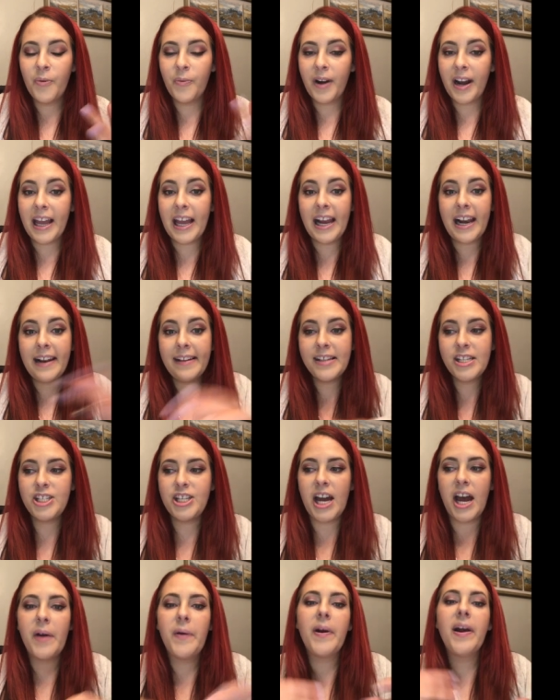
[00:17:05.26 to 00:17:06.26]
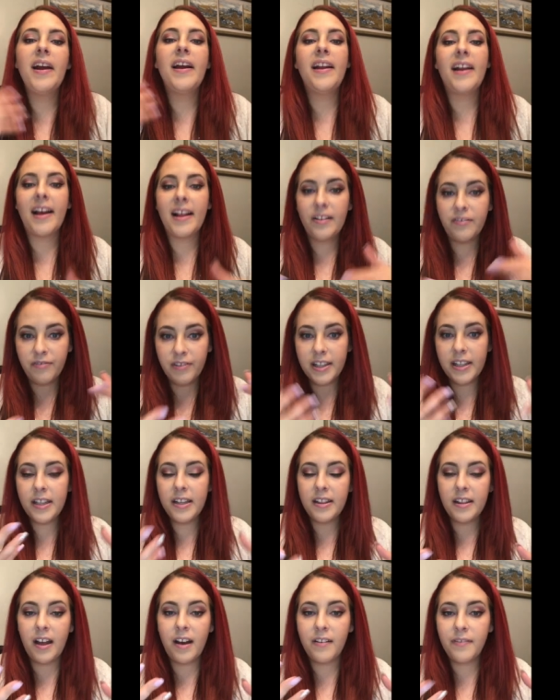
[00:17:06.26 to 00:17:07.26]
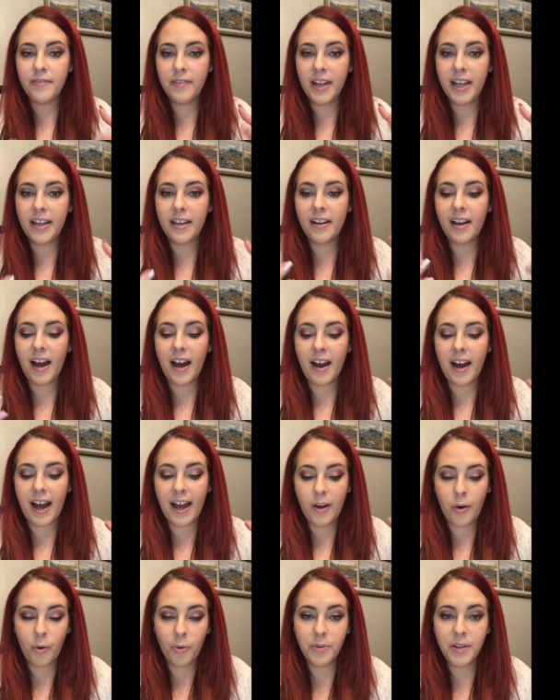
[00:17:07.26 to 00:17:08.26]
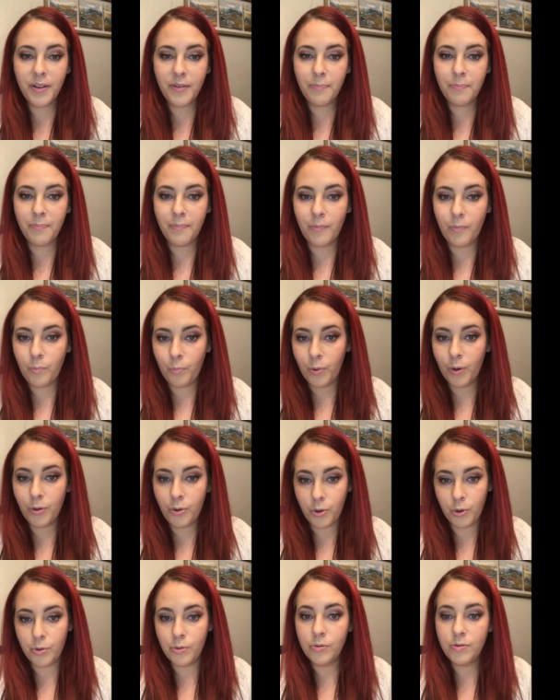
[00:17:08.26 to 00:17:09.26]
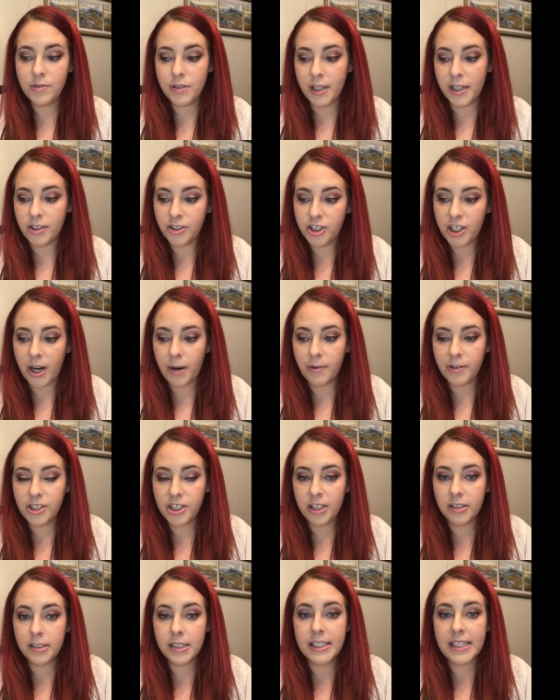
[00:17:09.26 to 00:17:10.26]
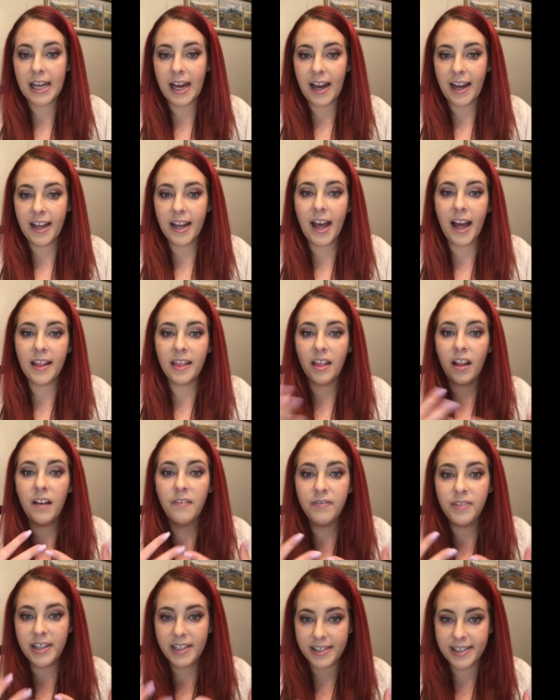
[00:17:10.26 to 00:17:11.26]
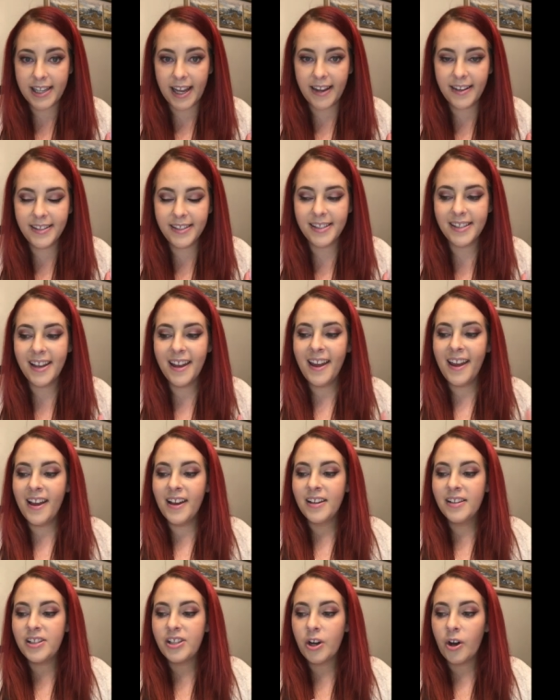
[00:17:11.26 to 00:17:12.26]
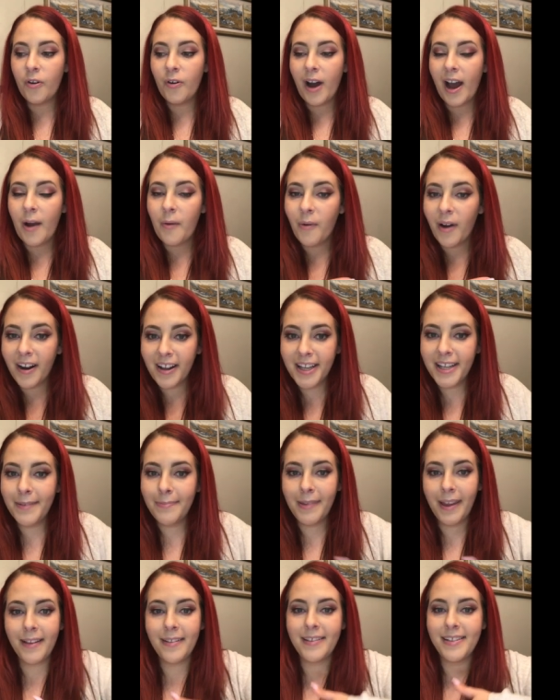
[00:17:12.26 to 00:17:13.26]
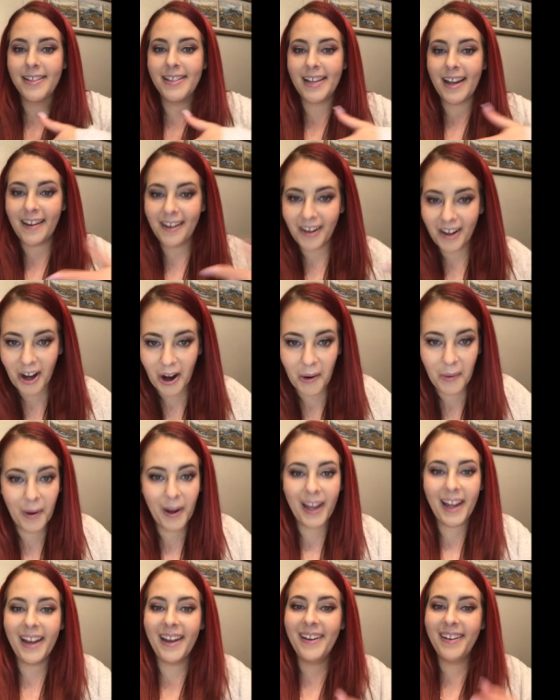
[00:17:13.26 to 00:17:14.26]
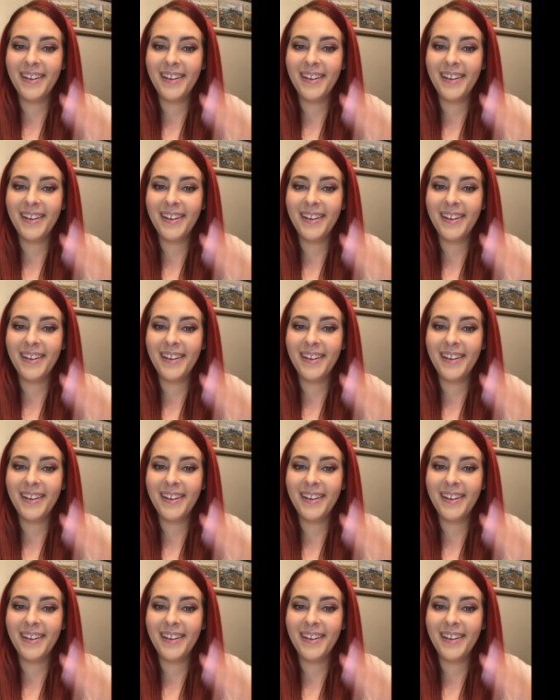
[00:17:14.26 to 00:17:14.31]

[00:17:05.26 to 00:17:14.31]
when I get out of the shower and I really love like I only will use like shower gels that I, I love the scent. So I wanna keep like the scent going